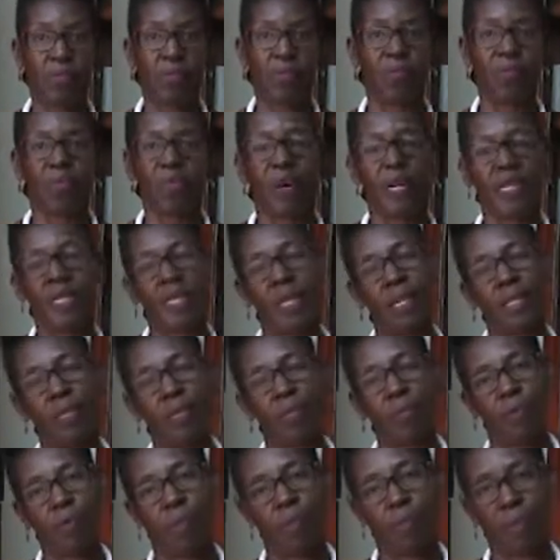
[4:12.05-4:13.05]
of what other
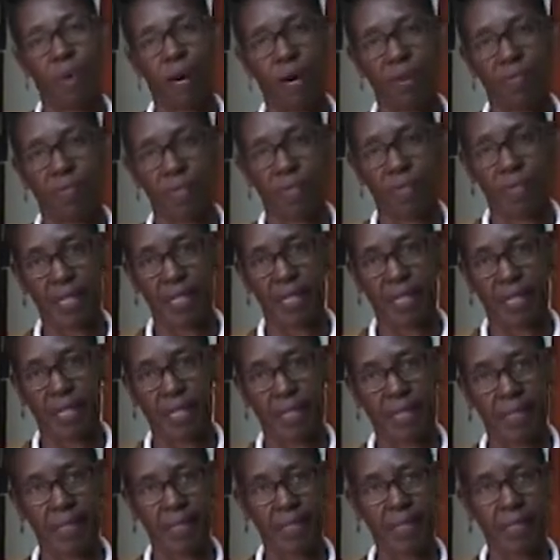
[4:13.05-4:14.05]
people have
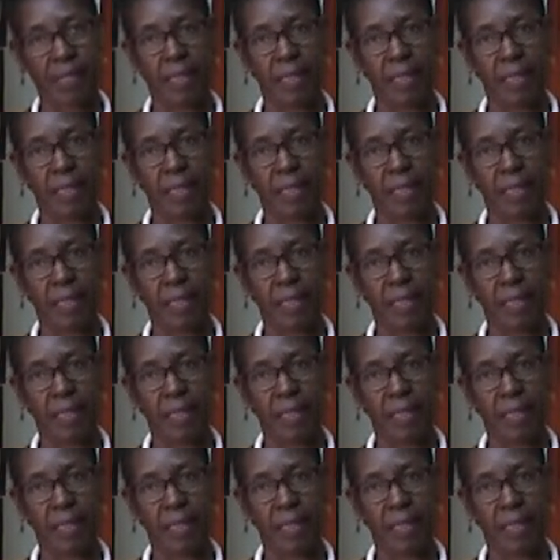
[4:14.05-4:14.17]
written,